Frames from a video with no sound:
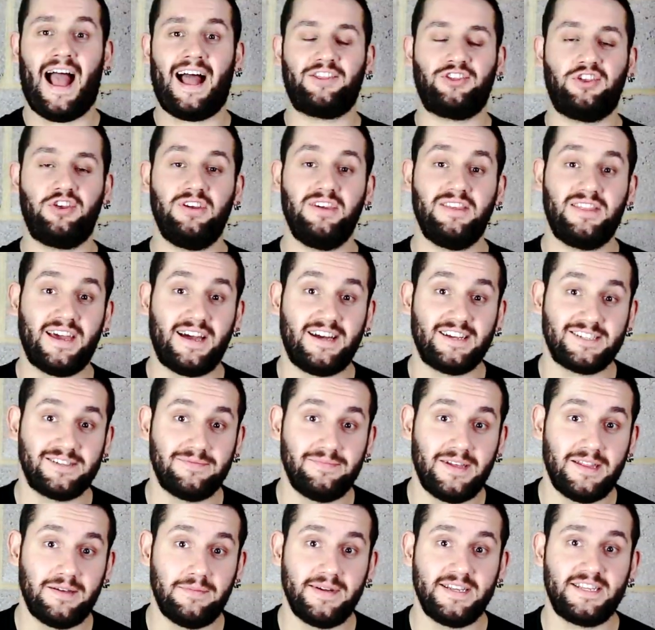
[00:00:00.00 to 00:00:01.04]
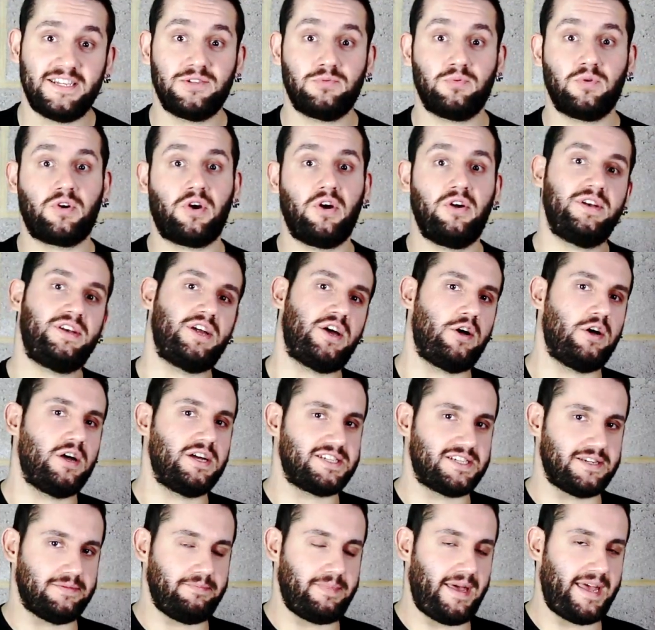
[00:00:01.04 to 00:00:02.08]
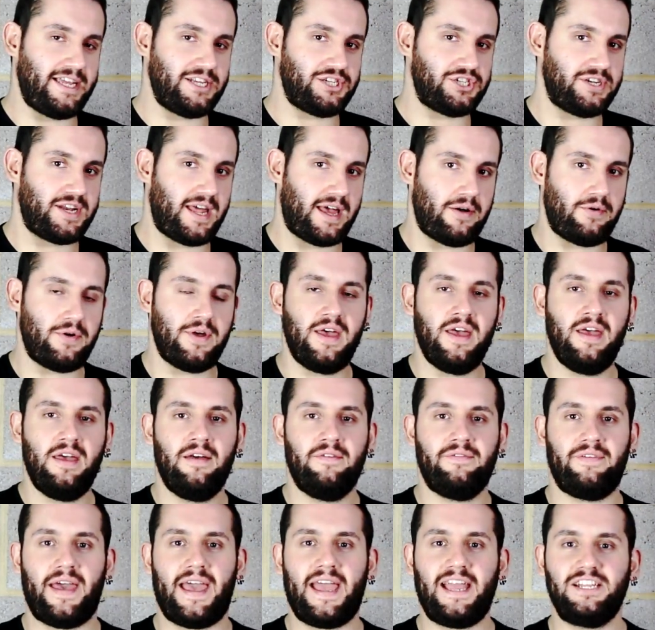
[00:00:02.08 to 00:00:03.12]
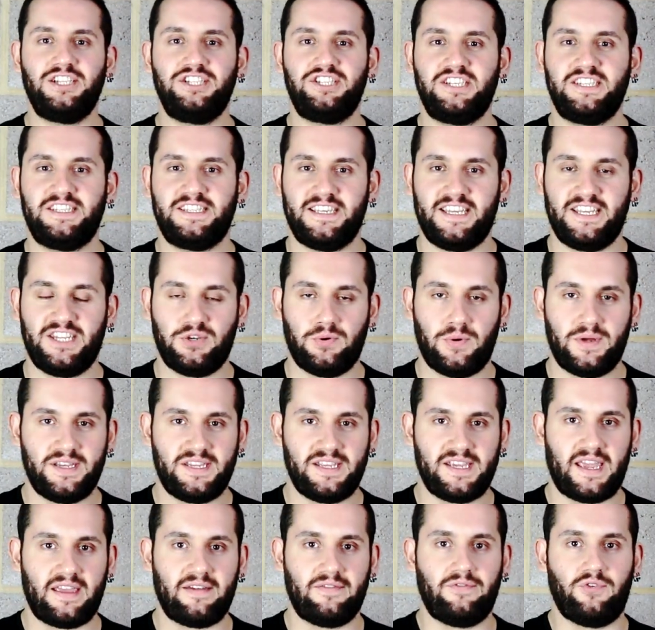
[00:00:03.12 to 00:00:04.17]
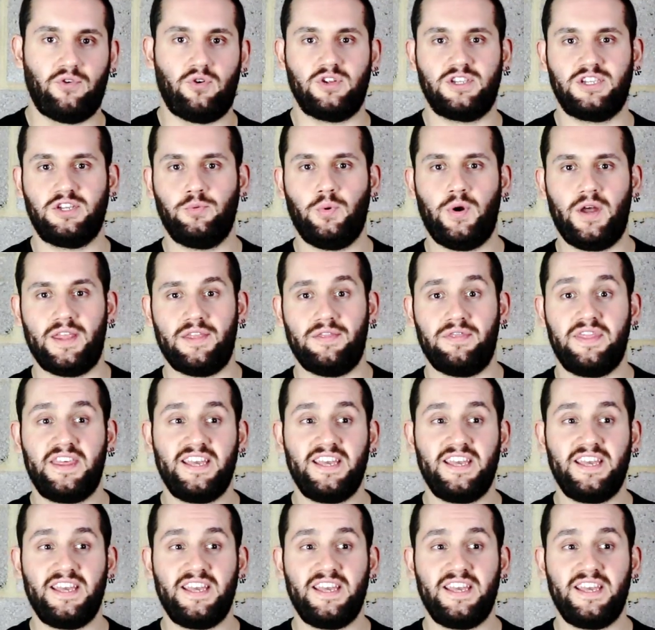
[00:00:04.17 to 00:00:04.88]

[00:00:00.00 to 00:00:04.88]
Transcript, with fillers: At 2000 millimeters, we're going to Ursa Major now for NGC 2841.